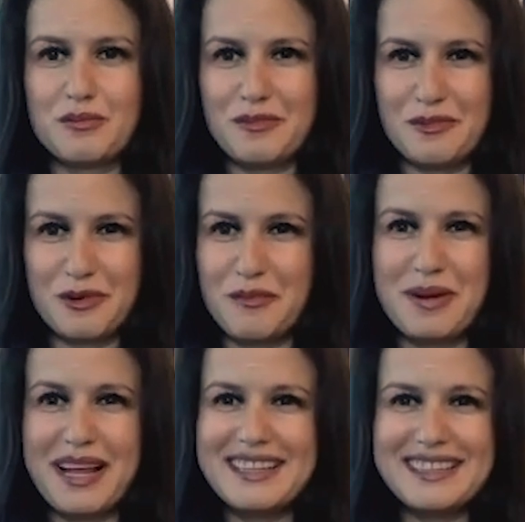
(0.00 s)
We're
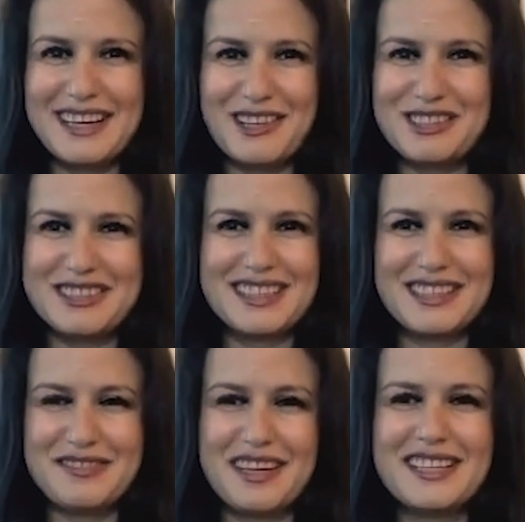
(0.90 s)
planning a lot in
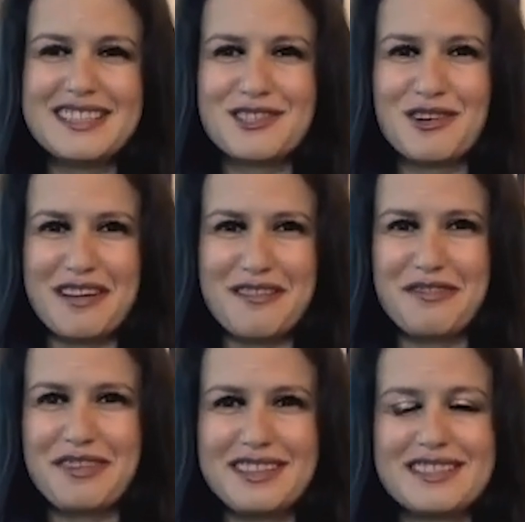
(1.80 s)
advance, so
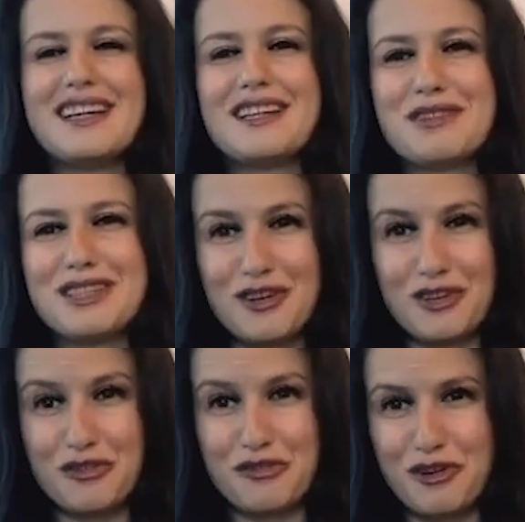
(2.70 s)
everything is done with a lot
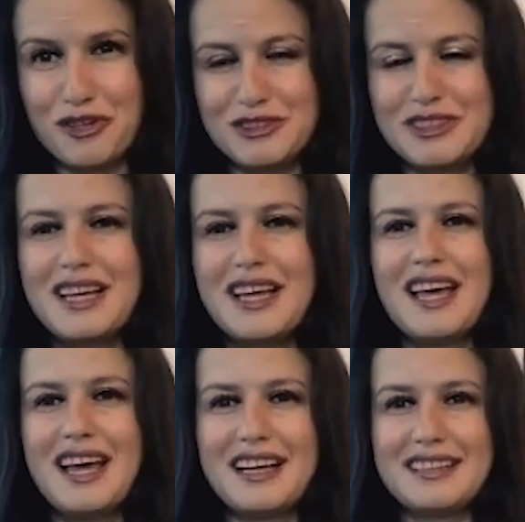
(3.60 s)
of thought.
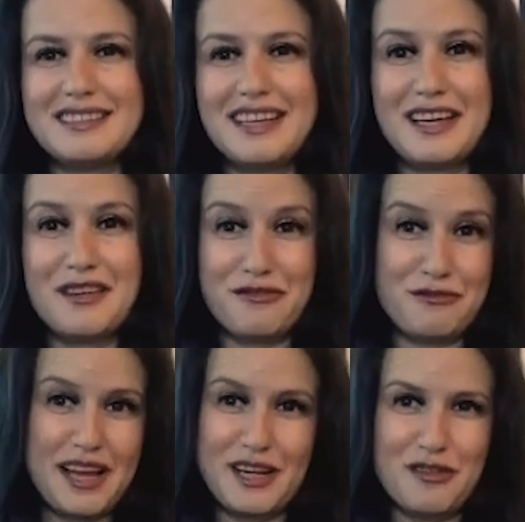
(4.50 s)
And if
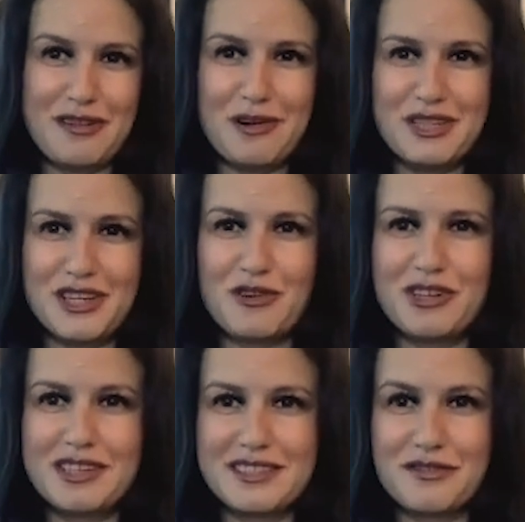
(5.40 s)
any of our
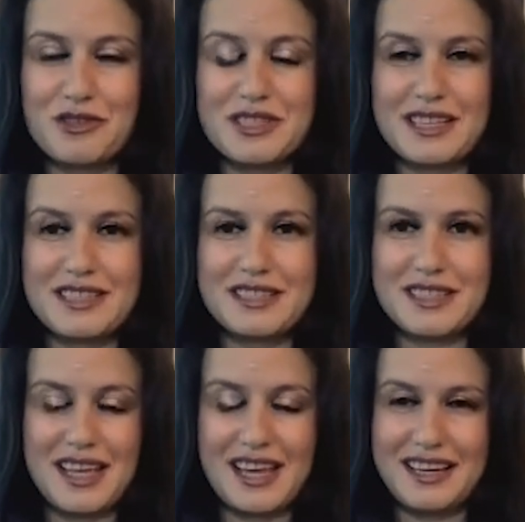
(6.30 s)
shareholders, of course, have
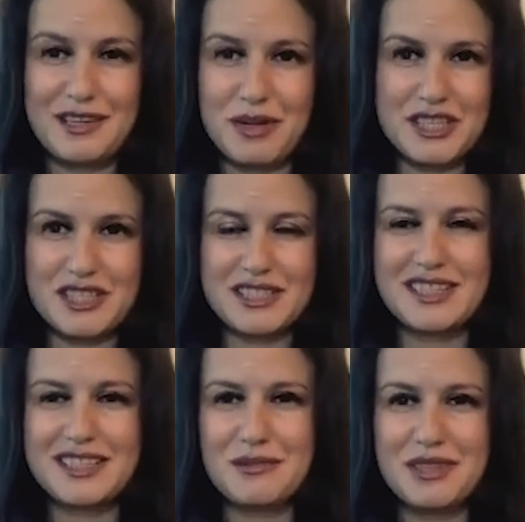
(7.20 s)
any questions
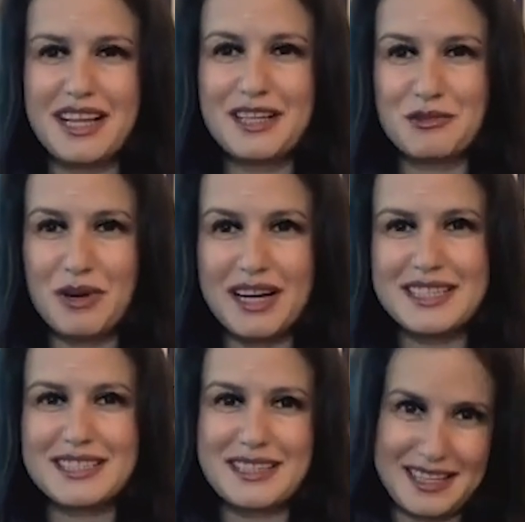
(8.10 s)
that you would like to
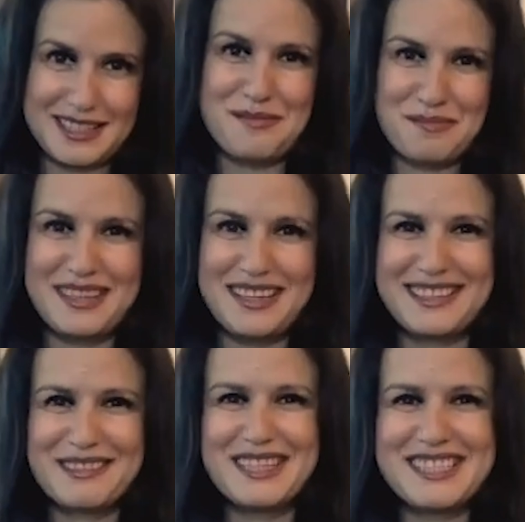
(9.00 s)
ask, except
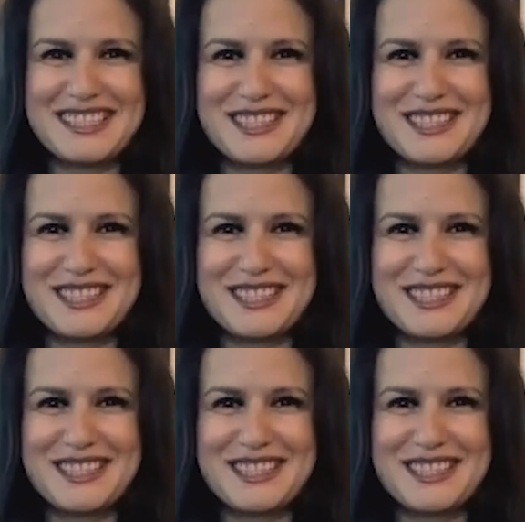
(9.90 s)
the questions